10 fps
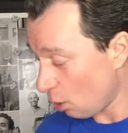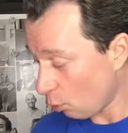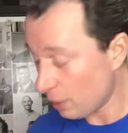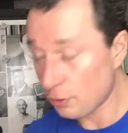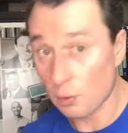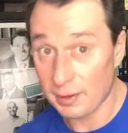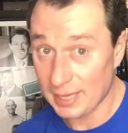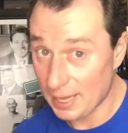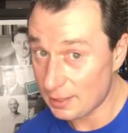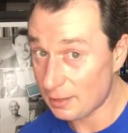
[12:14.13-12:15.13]
with
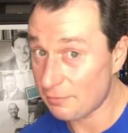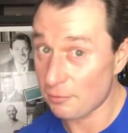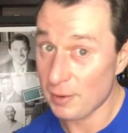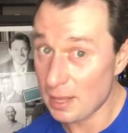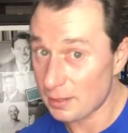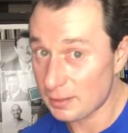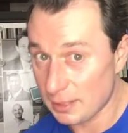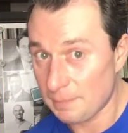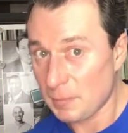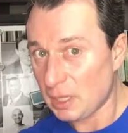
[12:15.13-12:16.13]
organic
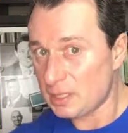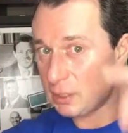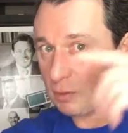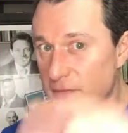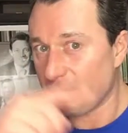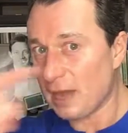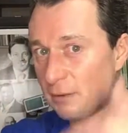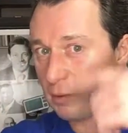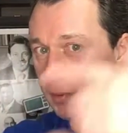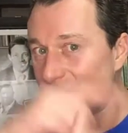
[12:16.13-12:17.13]
virality, because it goes
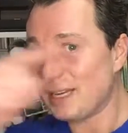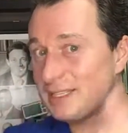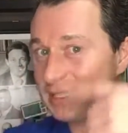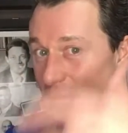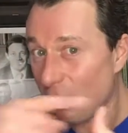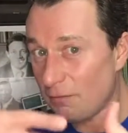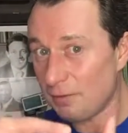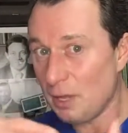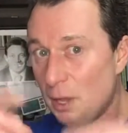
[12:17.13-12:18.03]
viral within itself,